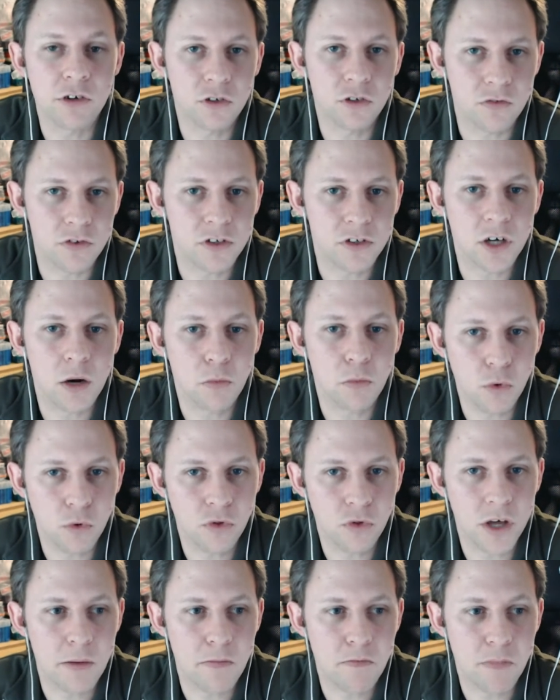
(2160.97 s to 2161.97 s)
of the sample
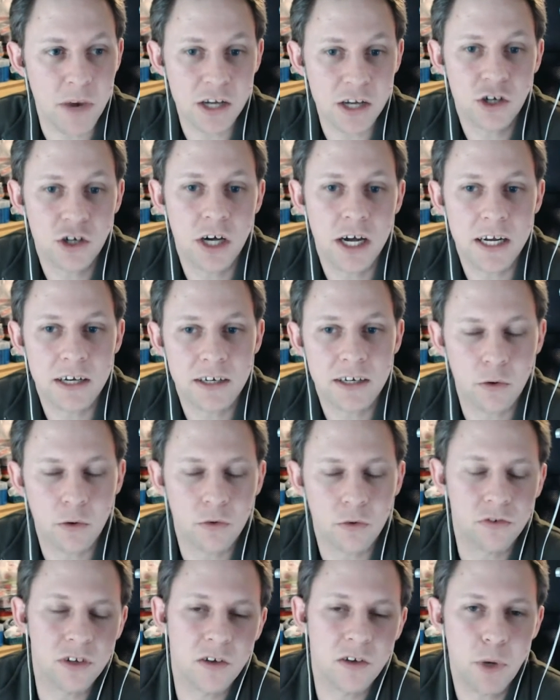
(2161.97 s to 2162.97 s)
theme may change. And
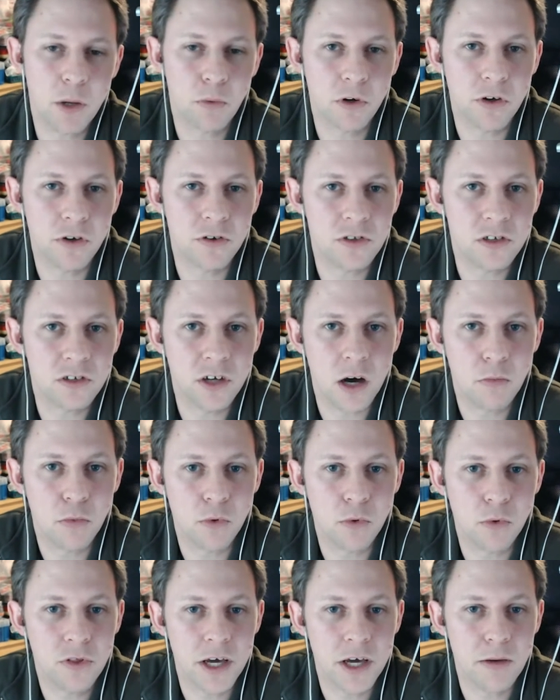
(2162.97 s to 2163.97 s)
obviously, if people are using the
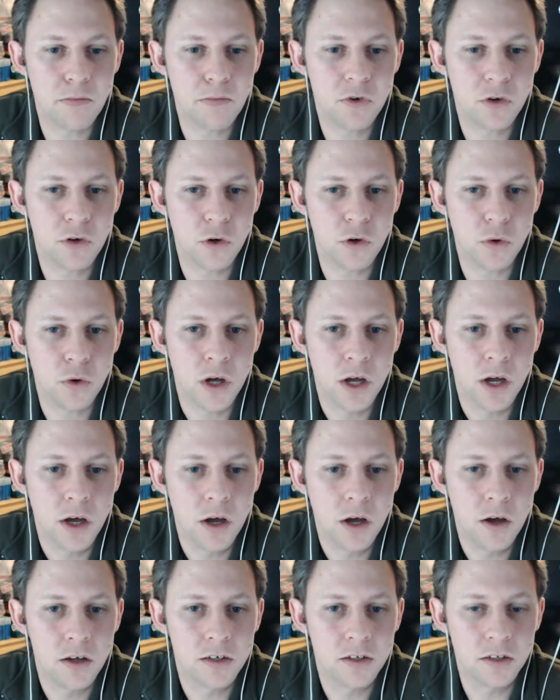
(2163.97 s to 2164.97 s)
sample theme to
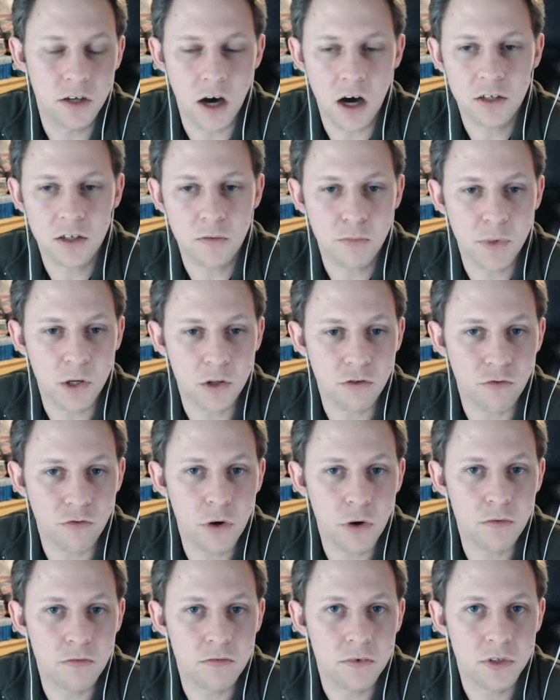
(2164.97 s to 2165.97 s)
start and build their
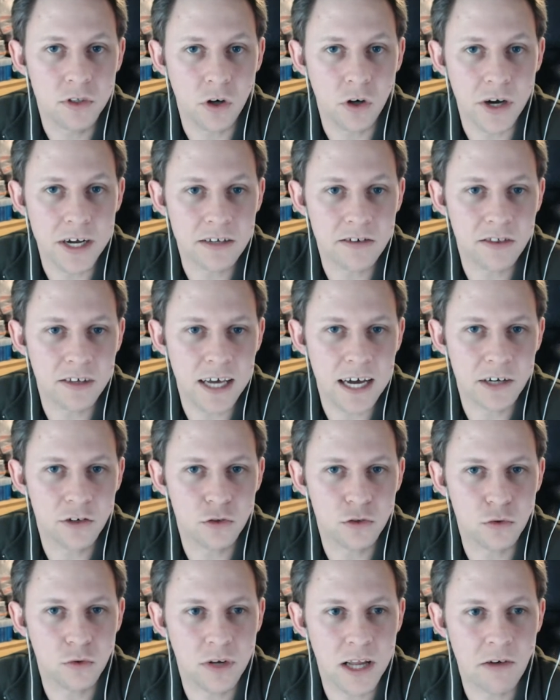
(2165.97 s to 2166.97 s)
own sites, the
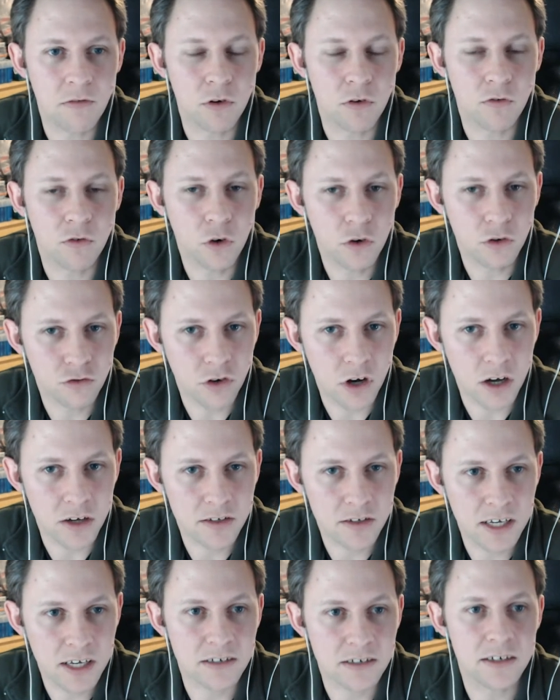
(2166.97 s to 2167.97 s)
actual level of
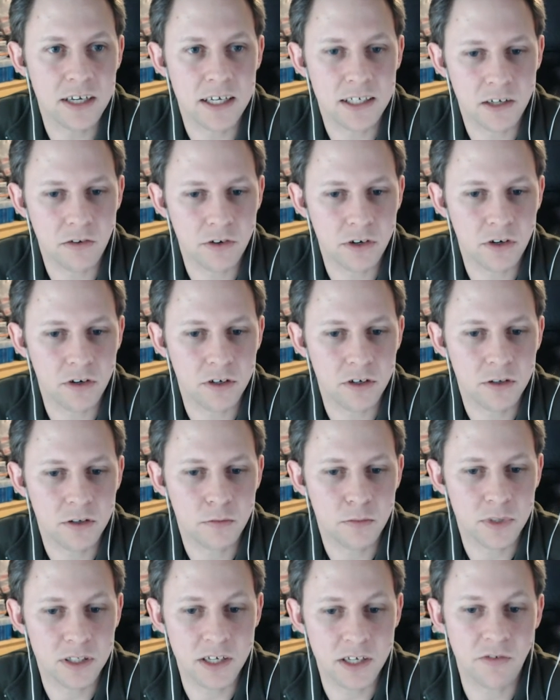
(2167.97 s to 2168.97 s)
contrast isn't necessarily going to
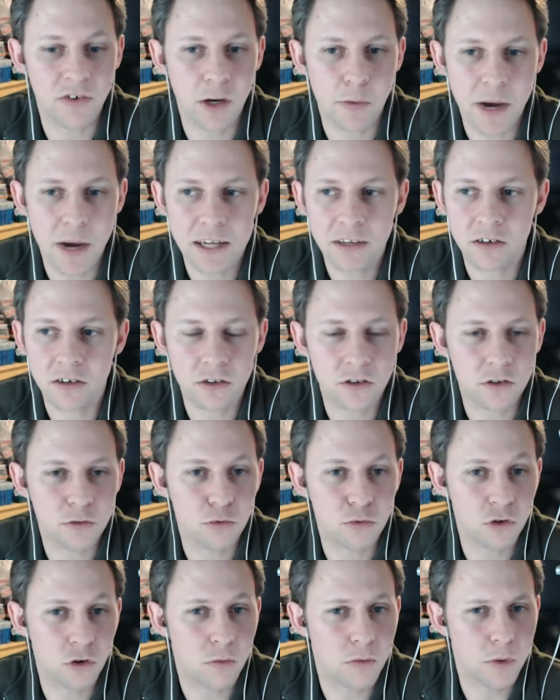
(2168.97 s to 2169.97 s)
specifically matter, because
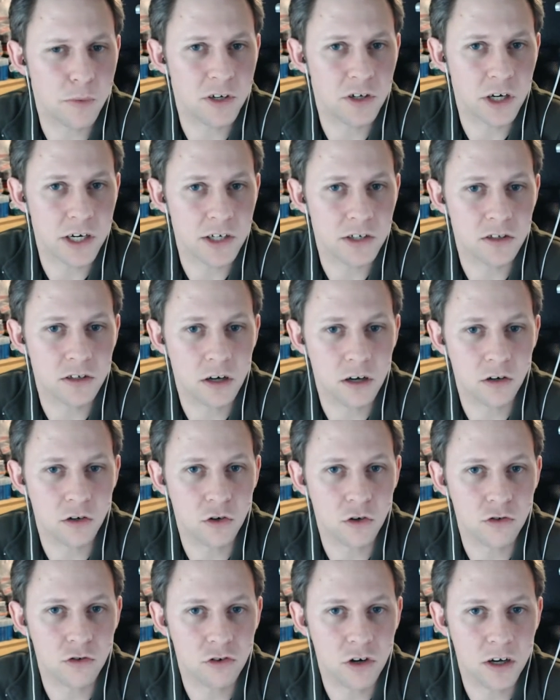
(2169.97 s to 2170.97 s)
presumably they'll be changing the
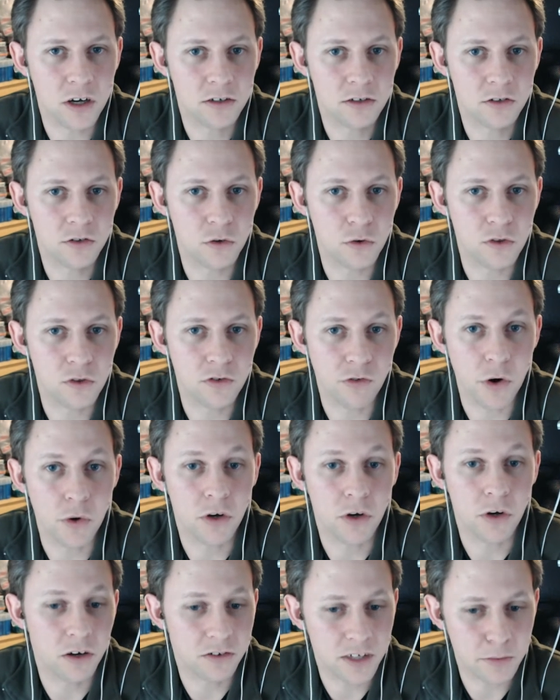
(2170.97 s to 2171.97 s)
color contrast to their own
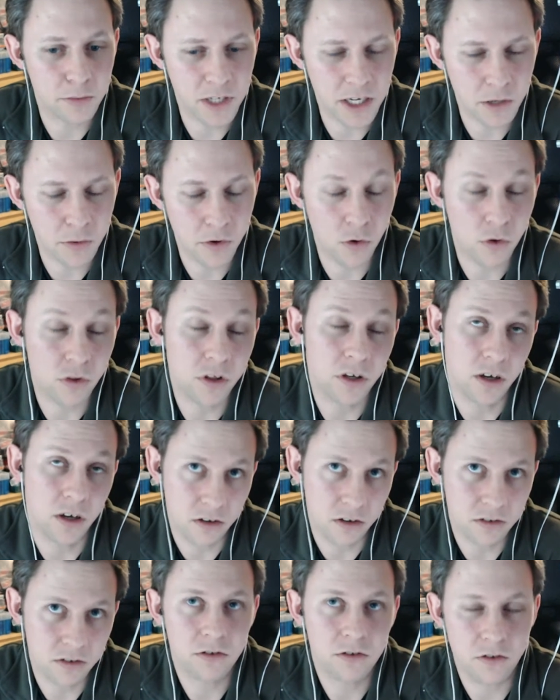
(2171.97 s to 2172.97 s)
color schemes anyway, or the
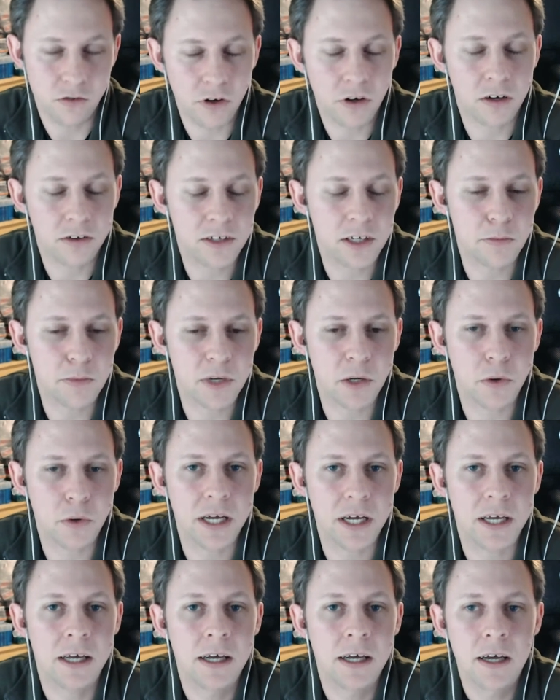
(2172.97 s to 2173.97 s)
colors to their own color scheme
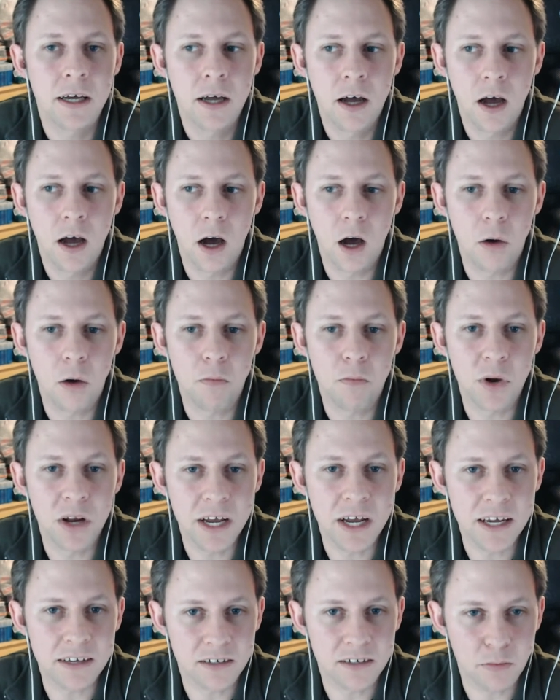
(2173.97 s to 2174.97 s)
anyway. But
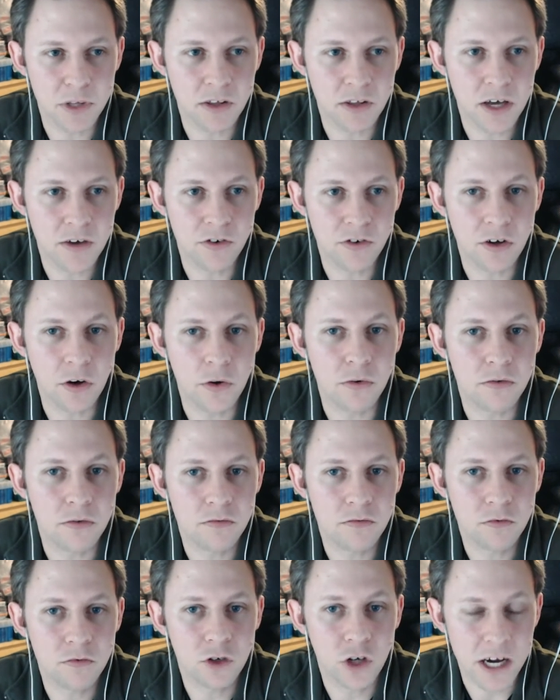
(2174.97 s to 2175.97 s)
it is something that if you don't
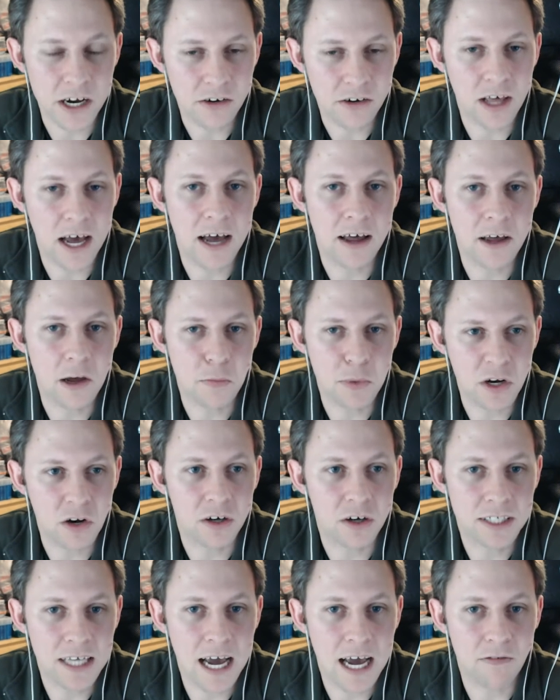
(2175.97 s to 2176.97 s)
change that, it'd be
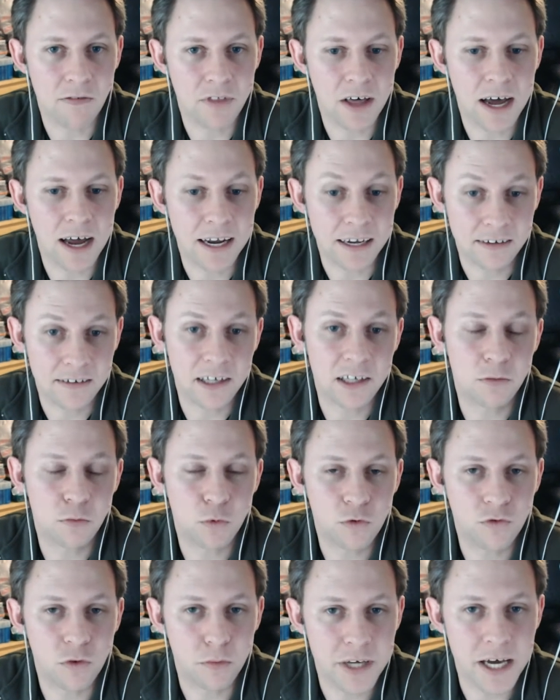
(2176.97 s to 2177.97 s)
nice to have that
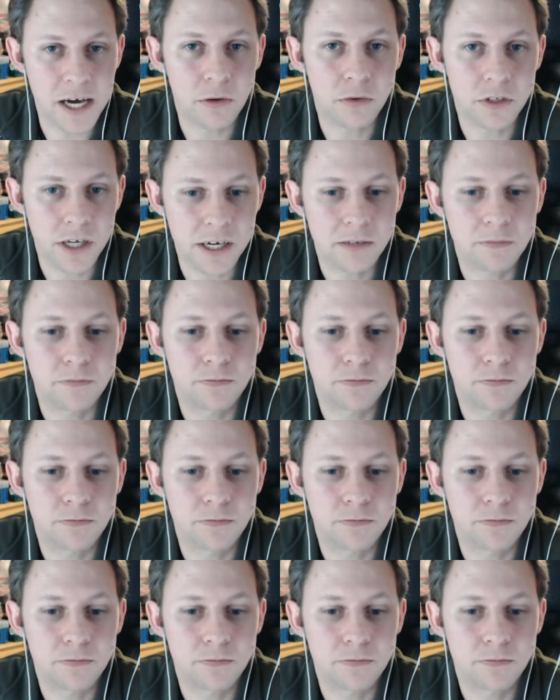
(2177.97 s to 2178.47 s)
accessible from the outset.